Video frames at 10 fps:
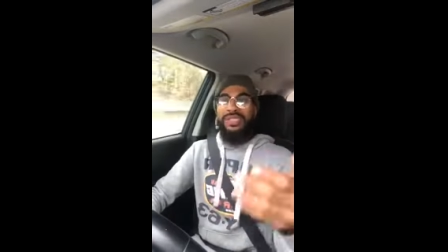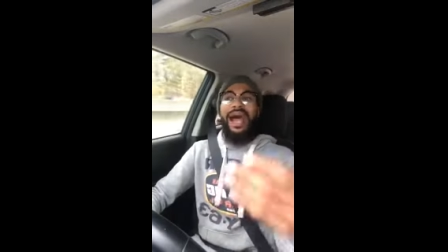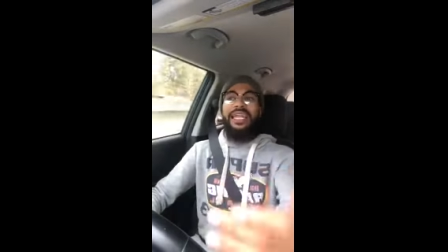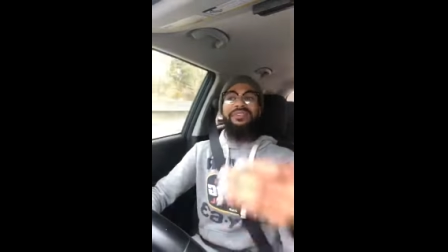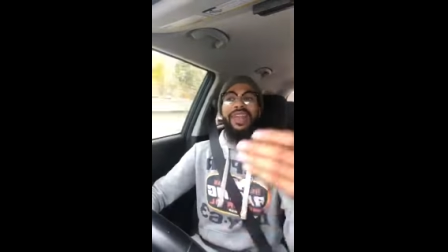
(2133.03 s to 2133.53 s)

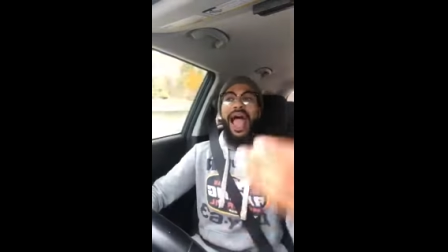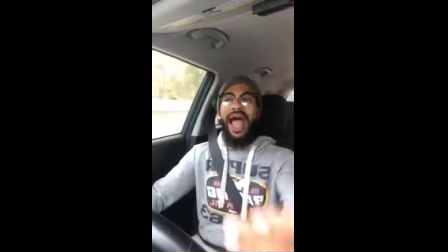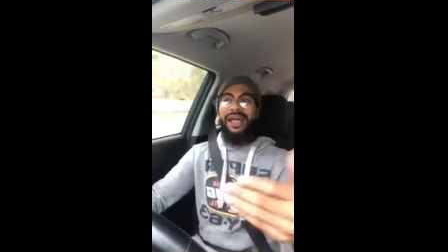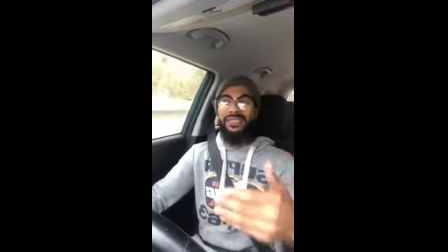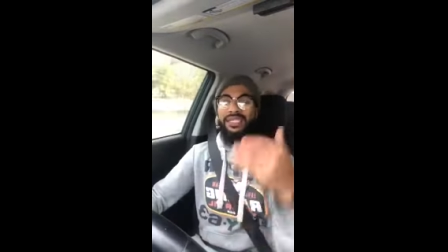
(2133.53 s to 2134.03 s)
Not even
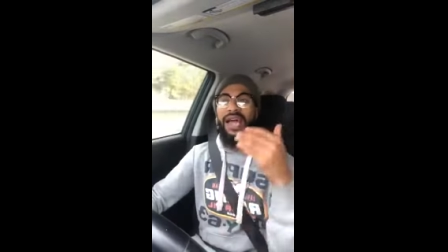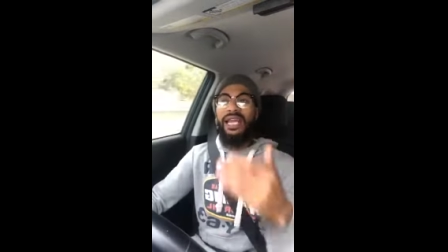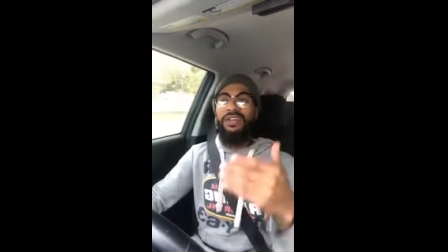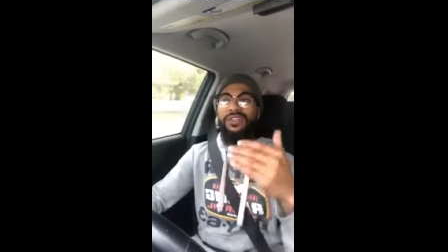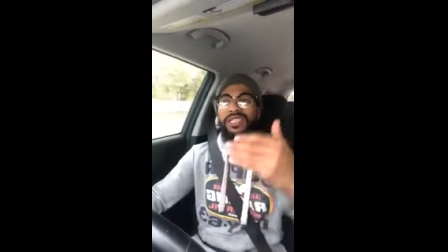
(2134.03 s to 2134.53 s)
asking,
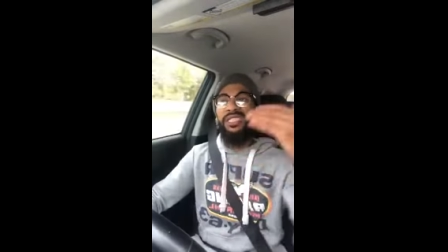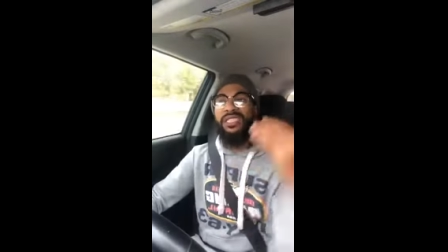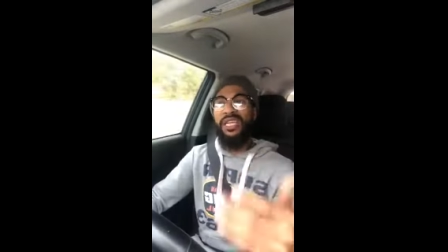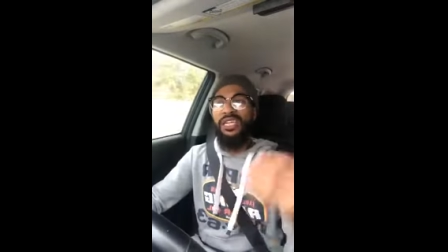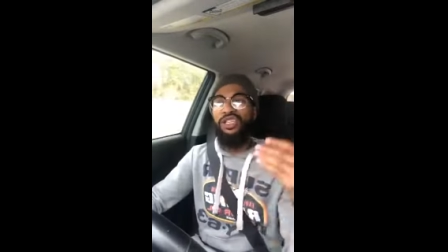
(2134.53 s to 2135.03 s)
not even
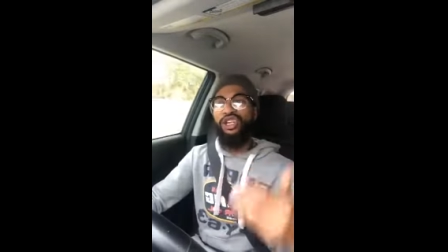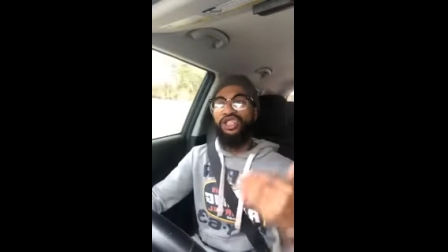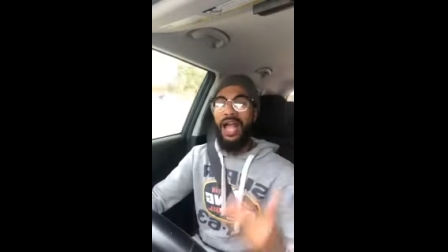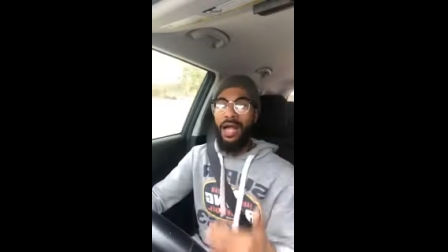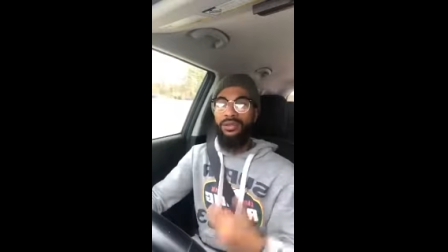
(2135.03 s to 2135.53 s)
sitting your
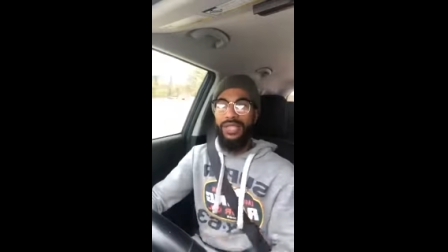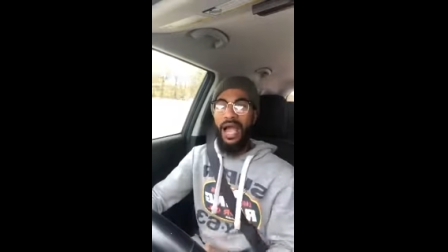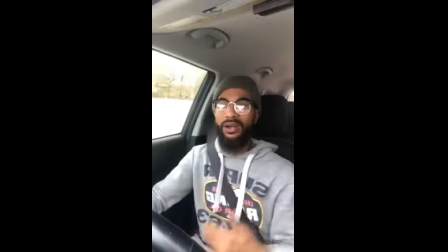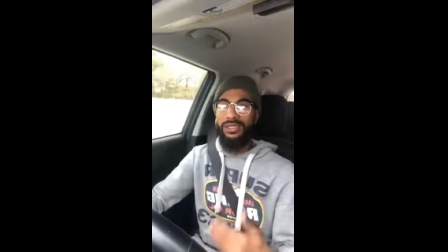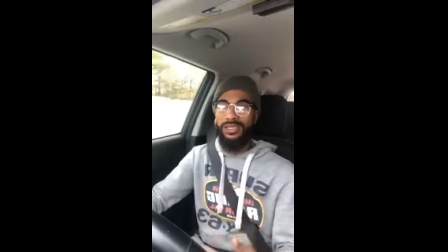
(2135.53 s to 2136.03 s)
child
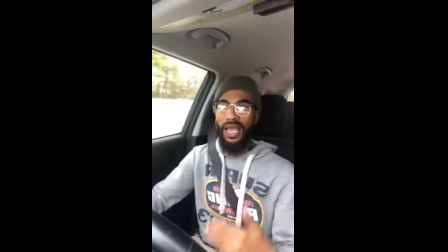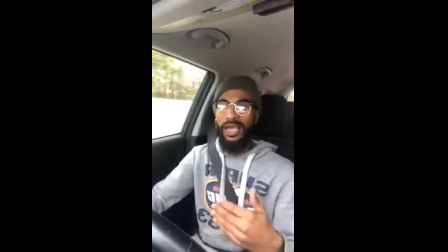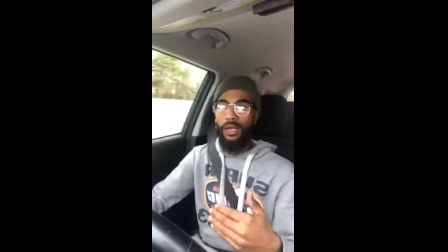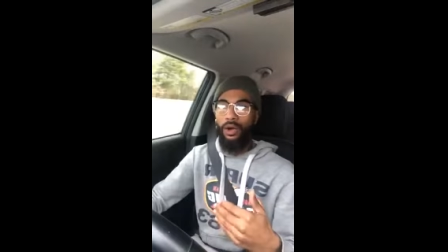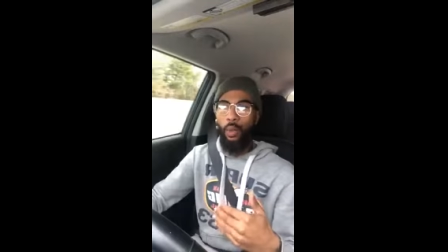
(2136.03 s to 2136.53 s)
down and
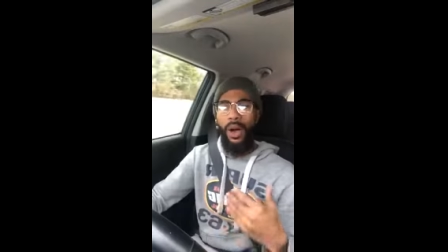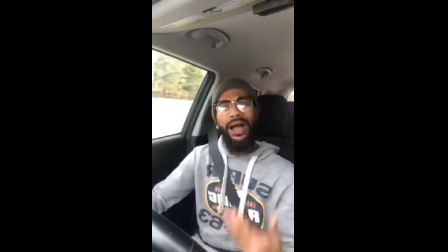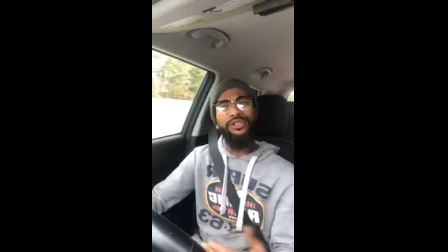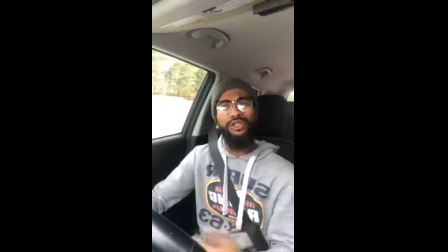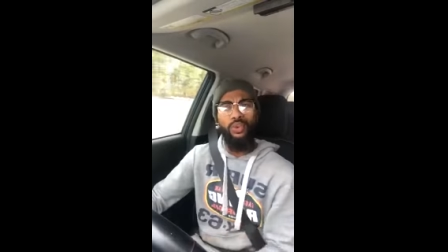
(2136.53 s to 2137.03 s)
saying,
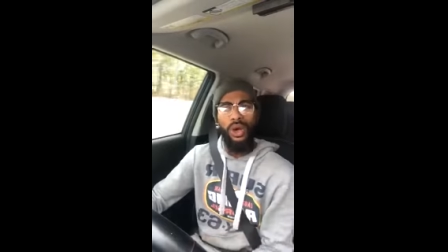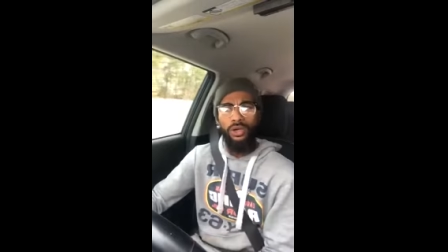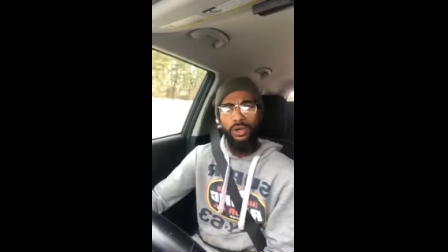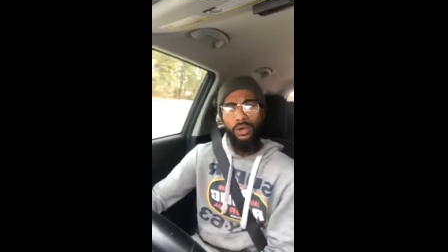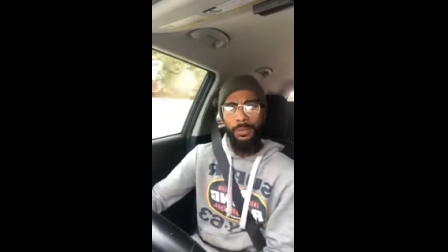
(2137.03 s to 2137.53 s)
why do you
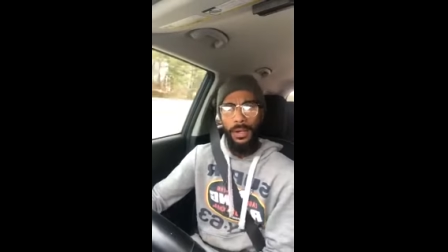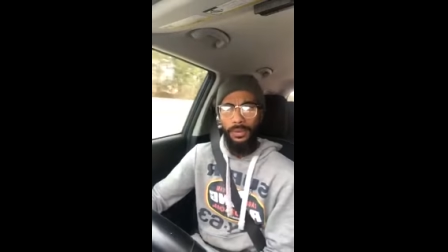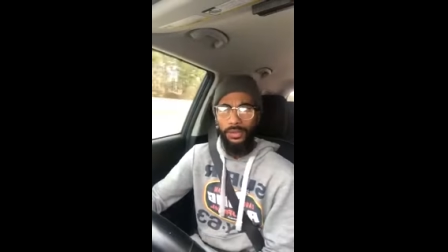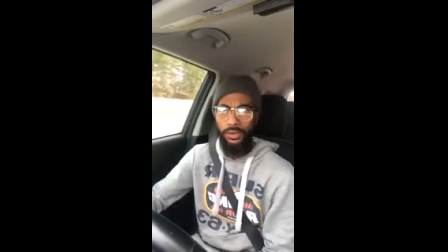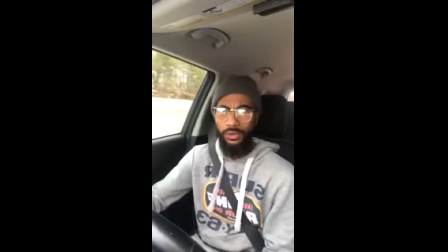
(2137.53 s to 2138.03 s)
want to go to a
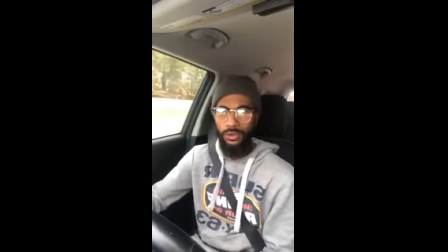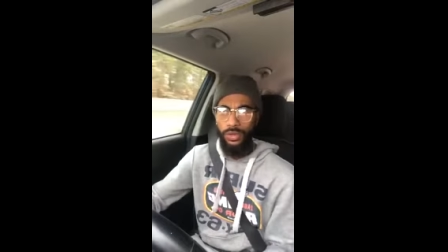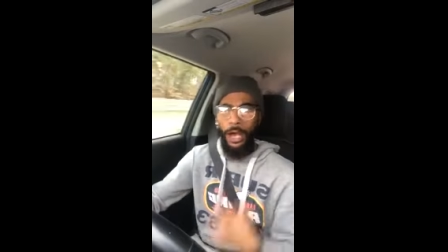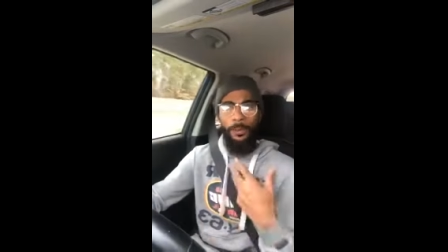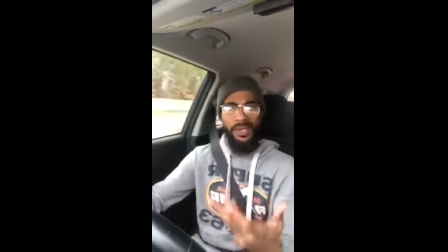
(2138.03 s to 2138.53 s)
public school?
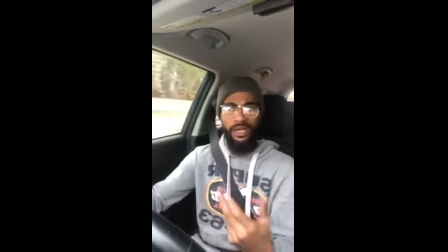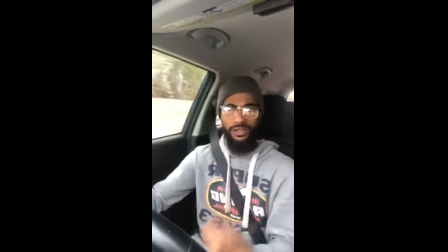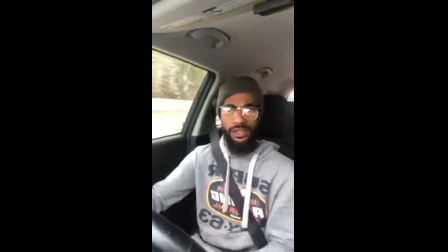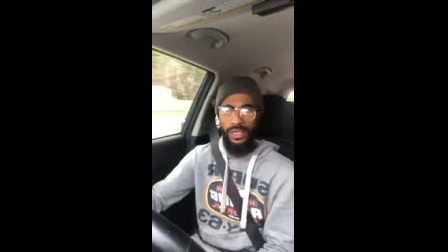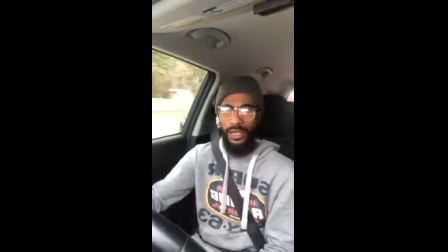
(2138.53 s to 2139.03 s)
Help me
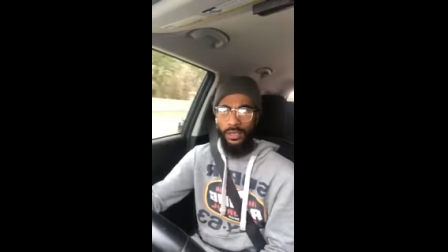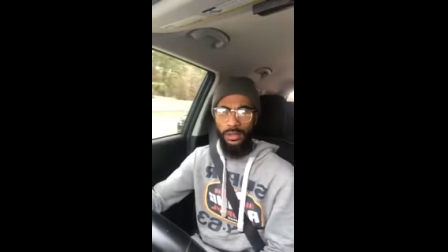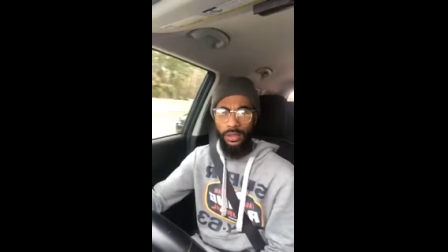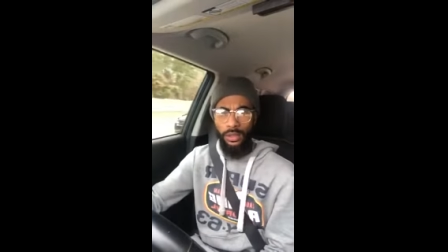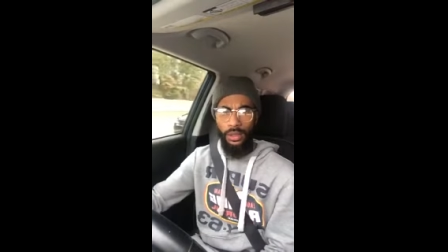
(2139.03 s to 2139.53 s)
understand.